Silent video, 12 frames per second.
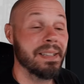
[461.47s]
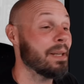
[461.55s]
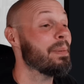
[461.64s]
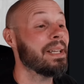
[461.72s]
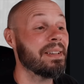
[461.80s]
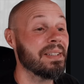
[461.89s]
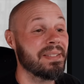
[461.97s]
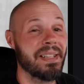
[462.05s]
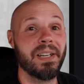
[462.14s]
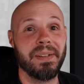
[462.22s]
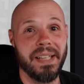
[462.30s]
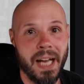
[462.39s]
let me get this
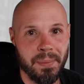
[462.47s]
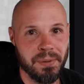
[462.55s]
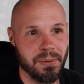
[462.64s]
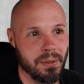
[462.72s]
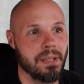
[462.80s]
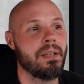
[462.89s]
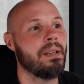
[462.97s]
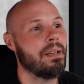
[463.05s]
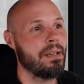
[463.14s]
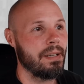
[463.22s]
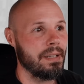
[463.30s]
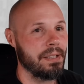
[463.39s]
thing on the App Store.
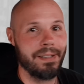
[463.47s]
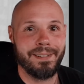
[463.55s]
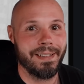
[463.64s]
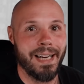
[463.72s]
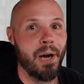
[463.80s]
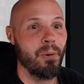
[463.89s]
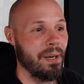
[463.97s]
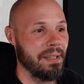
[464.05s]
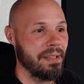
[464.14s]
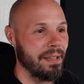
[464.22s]
And you're like, now what?